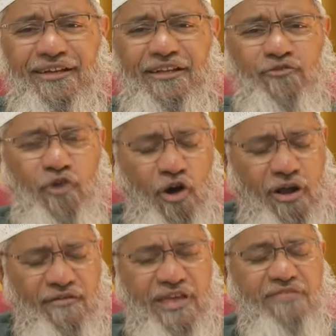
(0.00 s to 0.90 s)
So
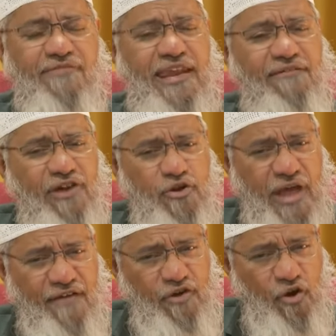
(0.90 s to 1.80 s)
always, whenever you
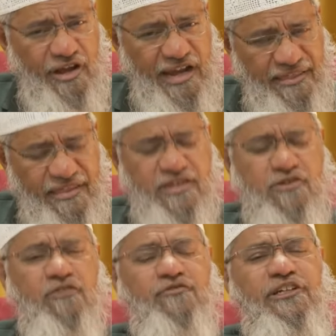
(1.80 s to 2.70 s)
have an organization,
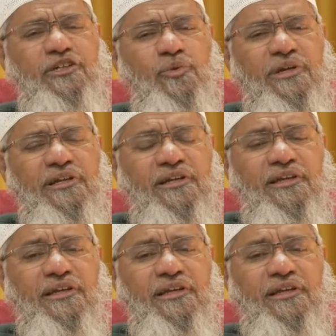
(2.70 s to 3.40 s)
or see to it